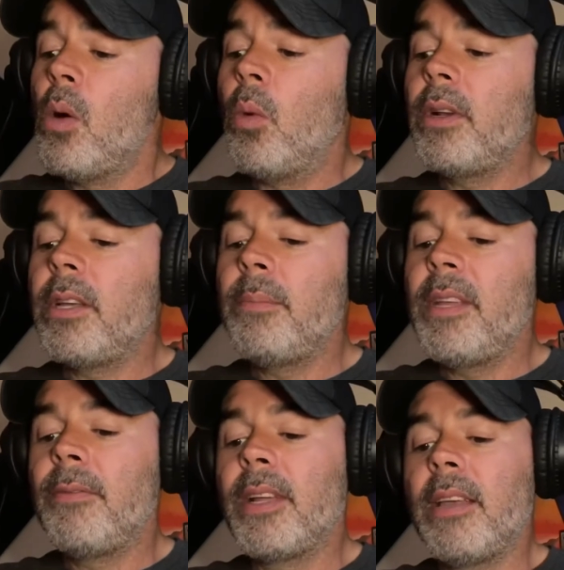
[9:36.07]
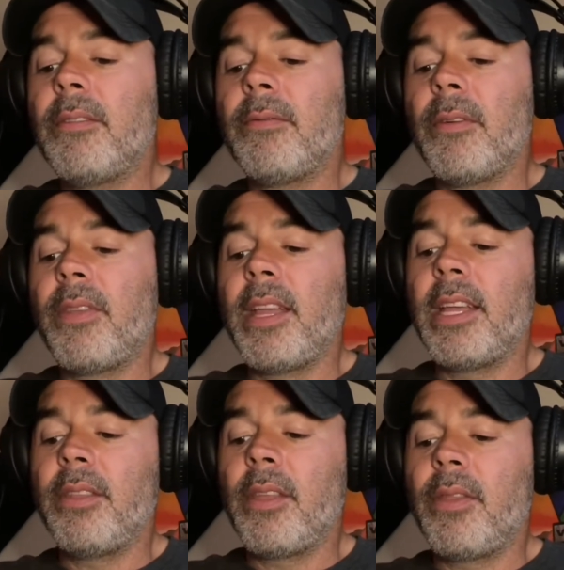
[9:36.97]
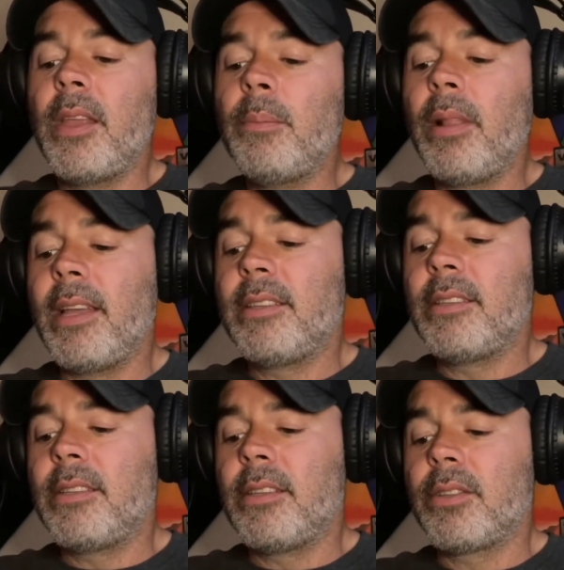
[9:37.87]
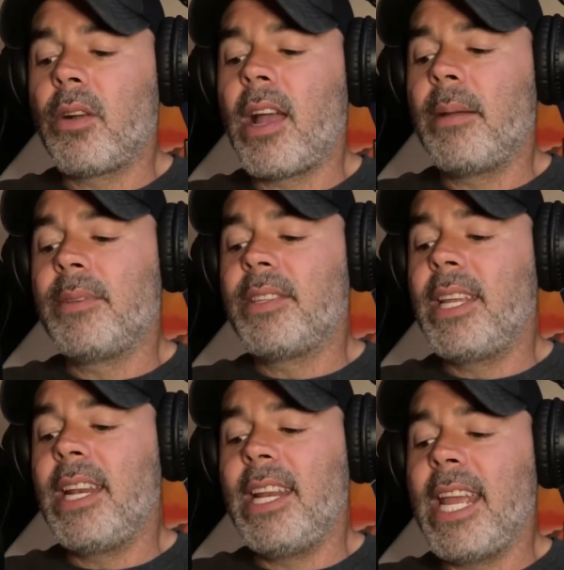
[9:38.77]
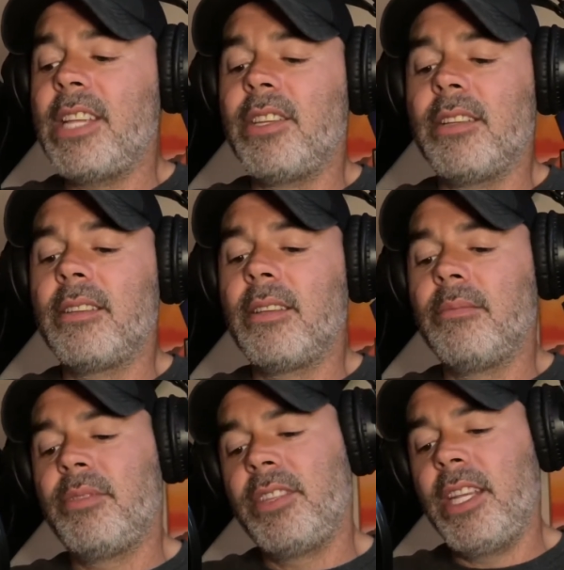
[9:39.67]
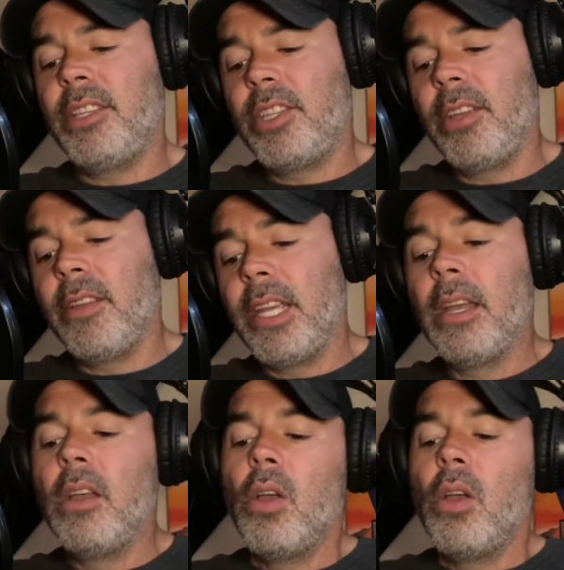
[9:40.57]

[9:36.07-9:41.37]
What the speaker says: One could be forgiven for thinking that thin places describe skinny nations, see Chile,